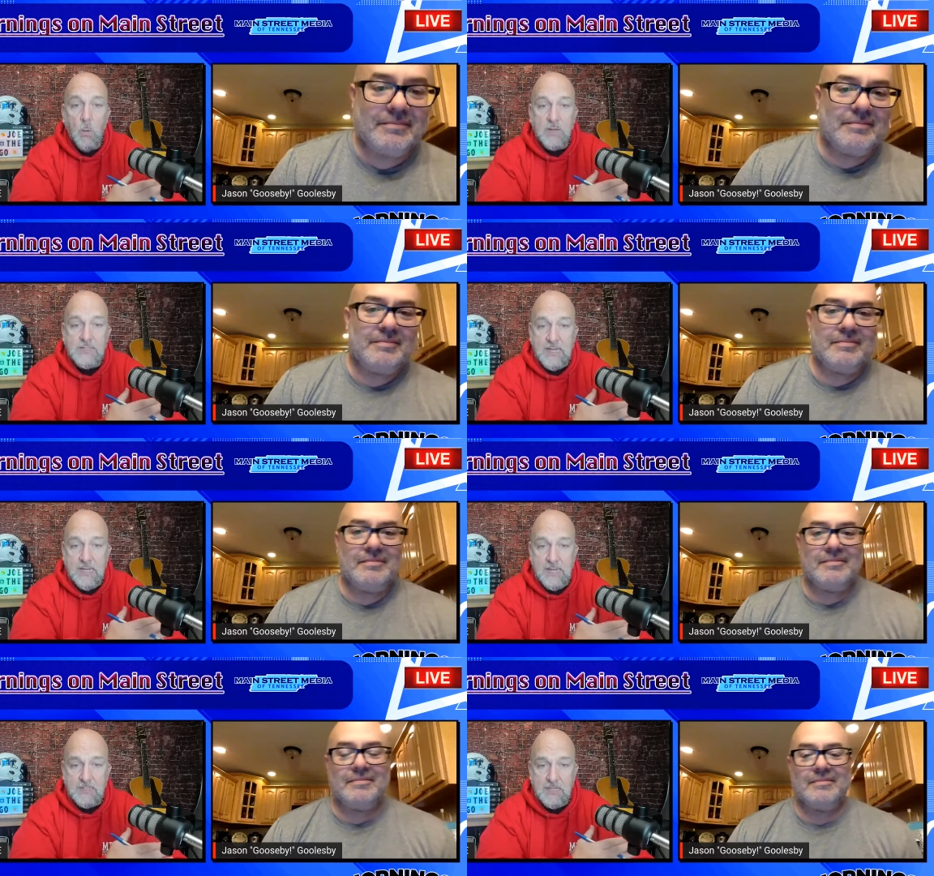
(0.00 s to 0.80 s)
Speaker 1: What's the
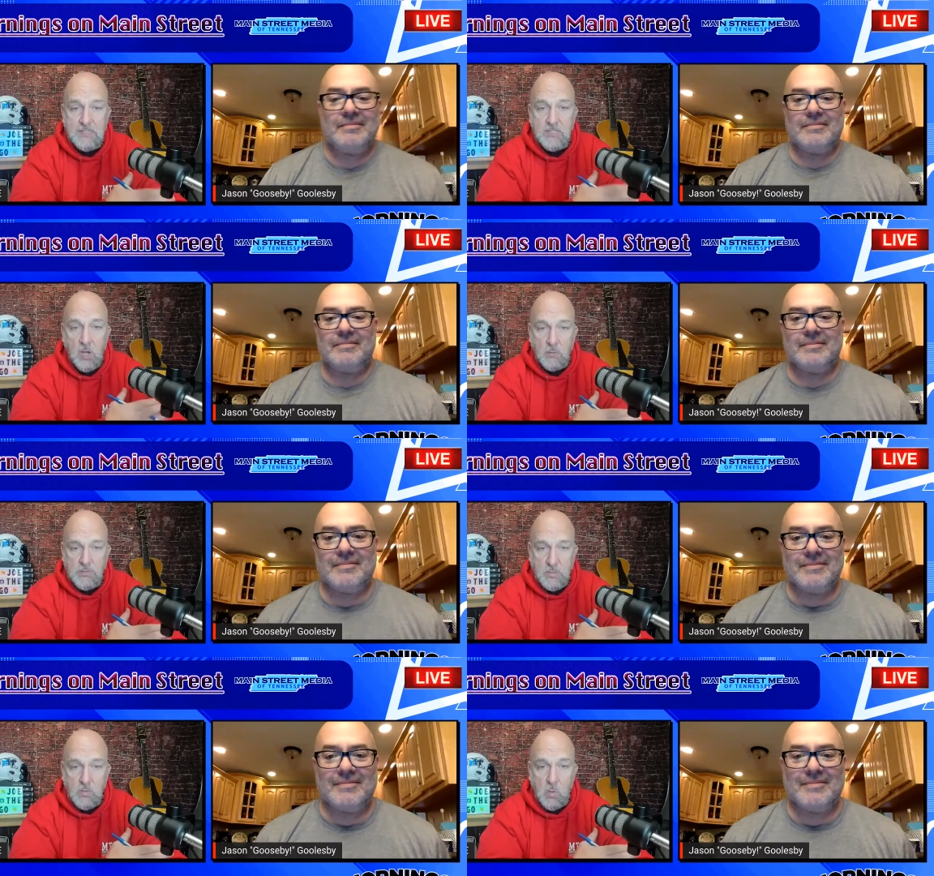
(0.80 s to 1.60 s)
easiest song with
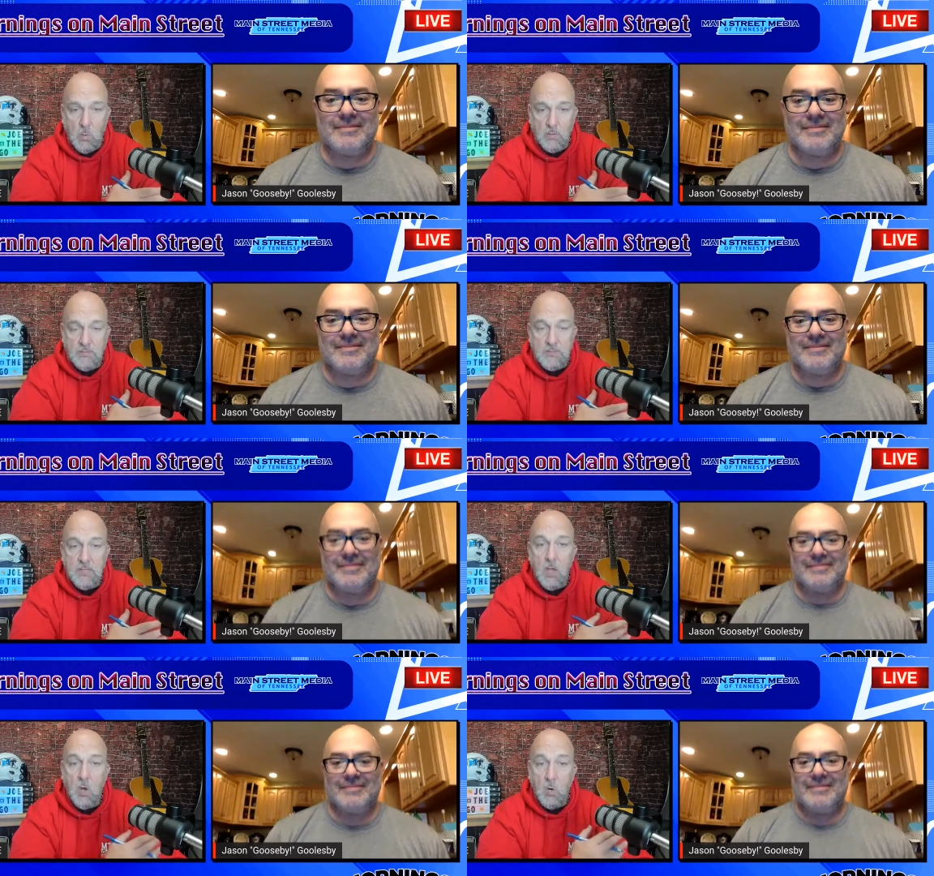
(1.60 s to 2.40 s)
two chords?
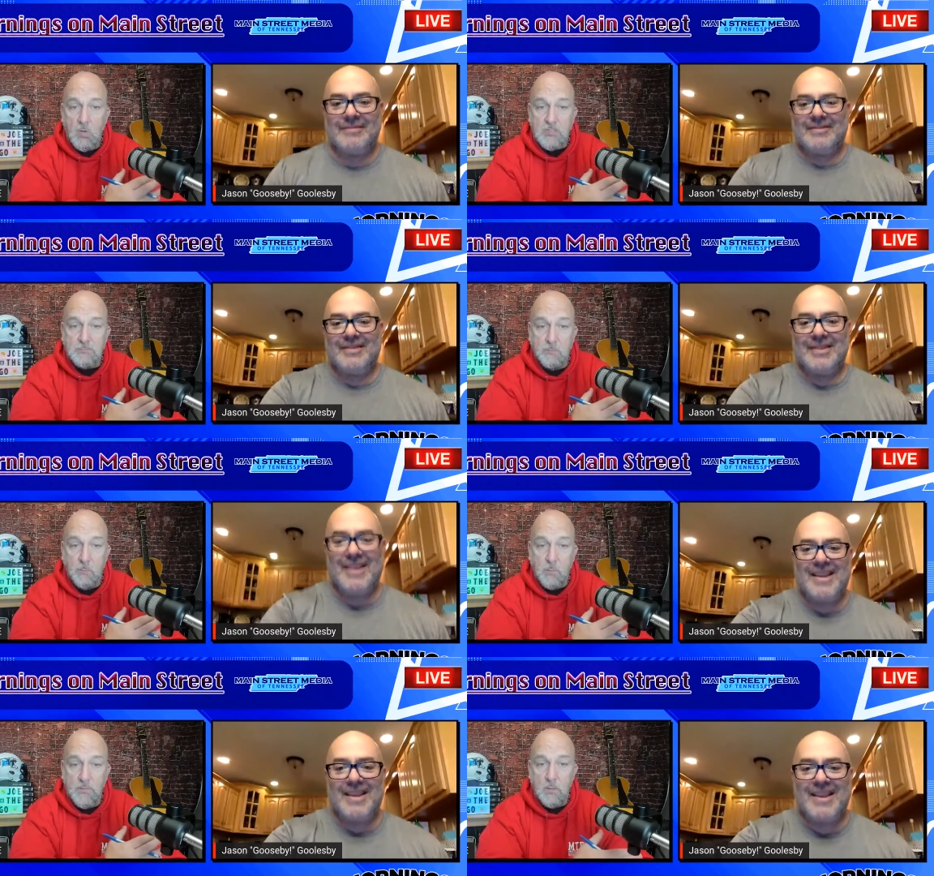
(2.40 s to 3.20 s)
Horse
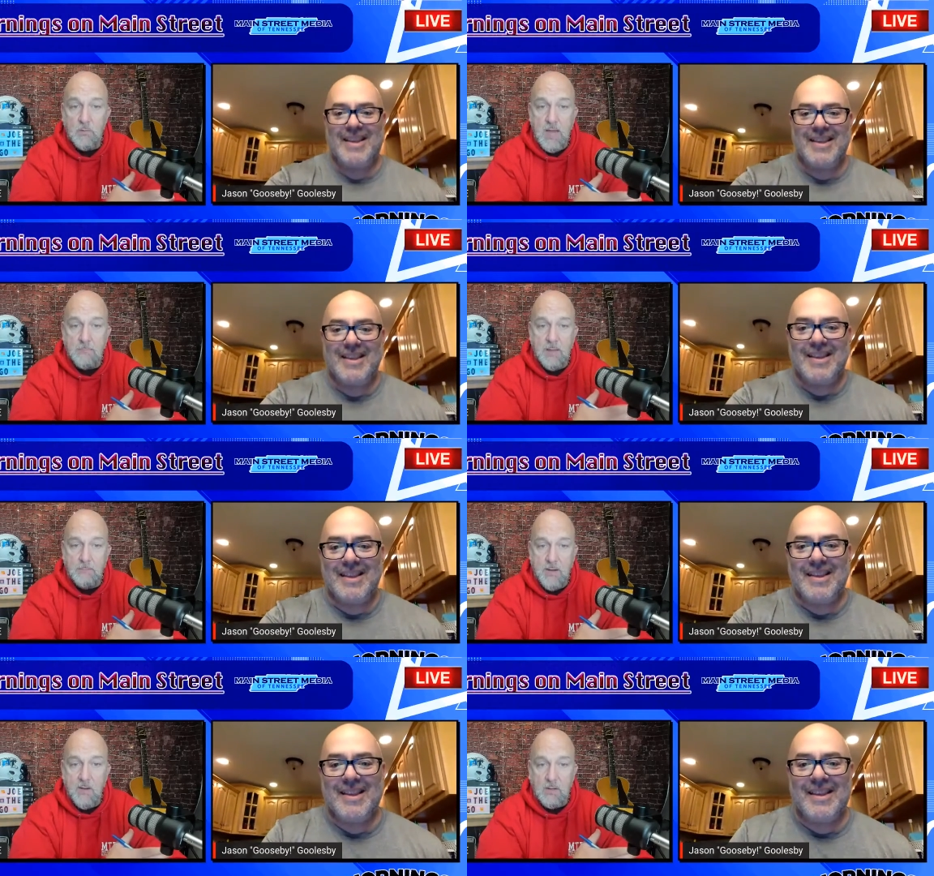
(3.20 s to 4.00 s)
with No Name by
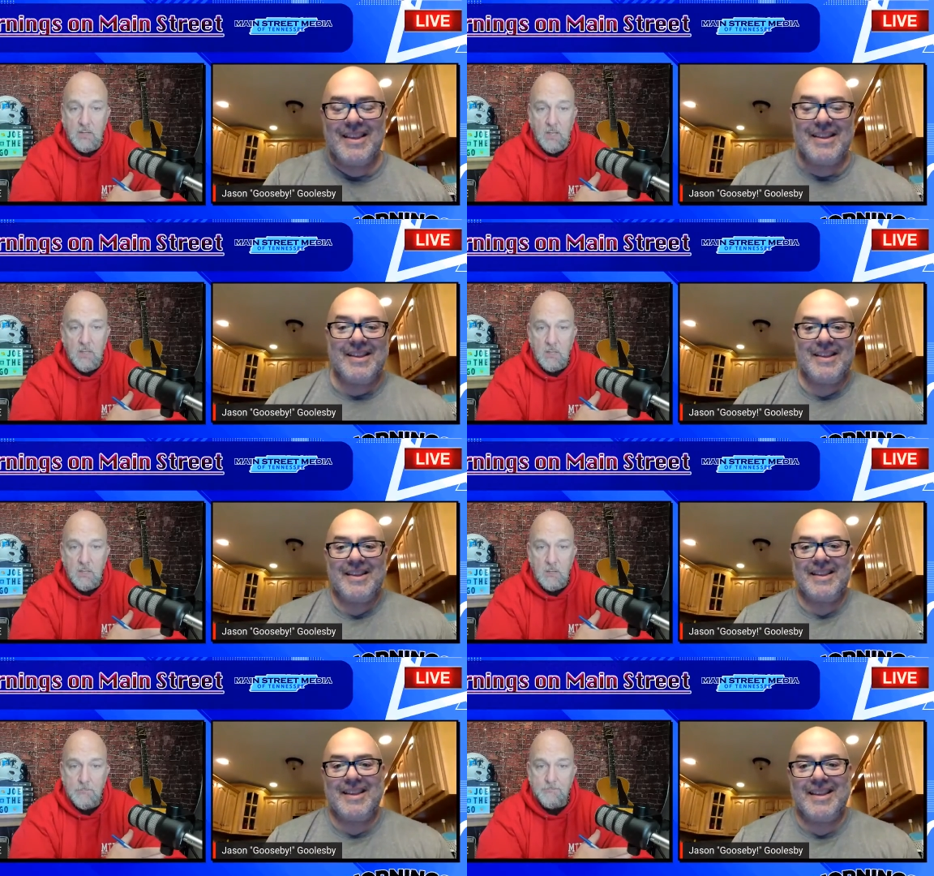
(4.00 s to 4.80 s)
America.
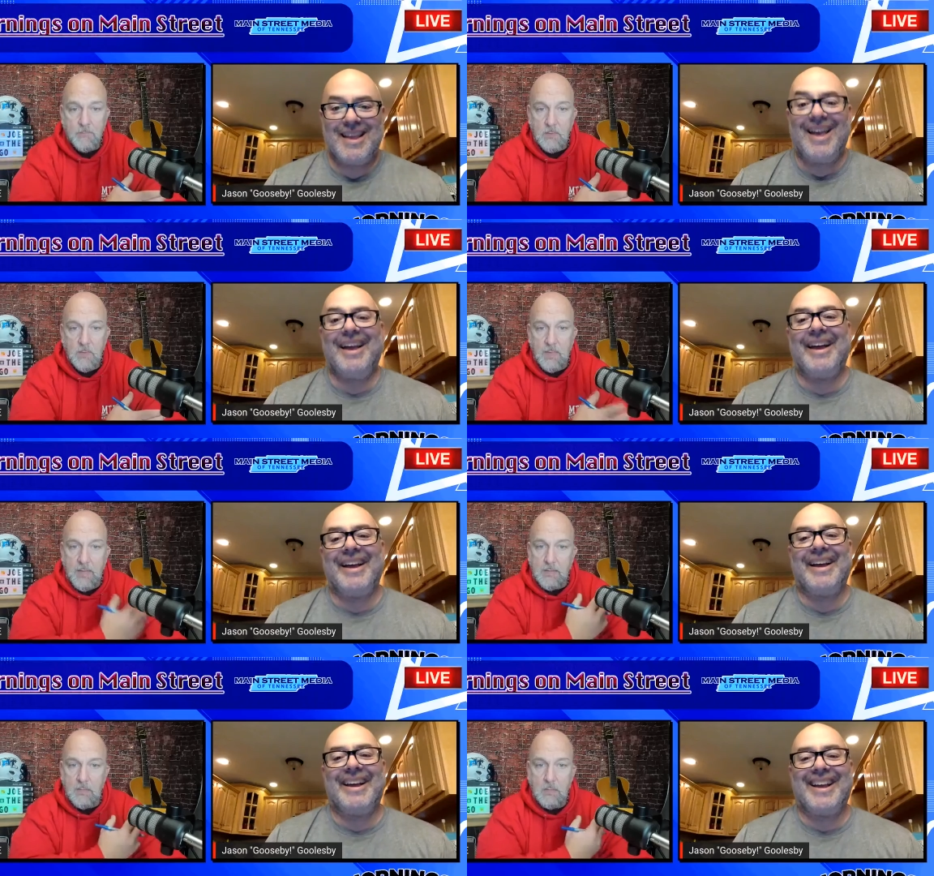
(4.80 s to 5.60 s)

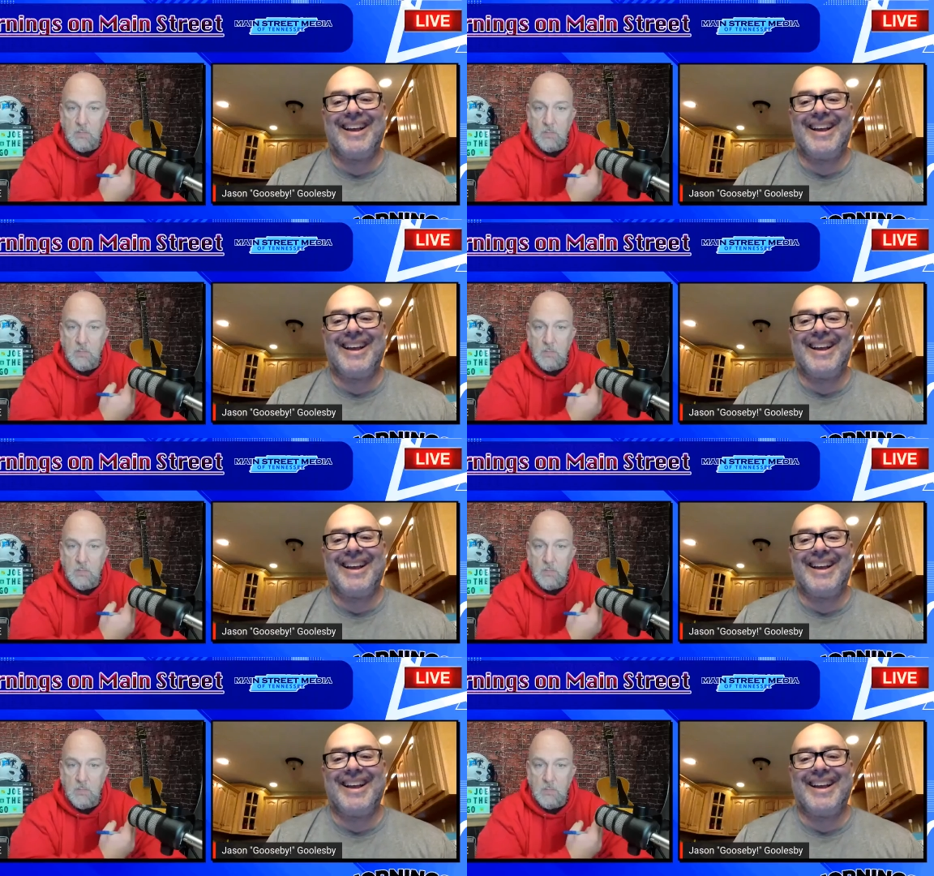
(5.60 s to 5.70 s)
And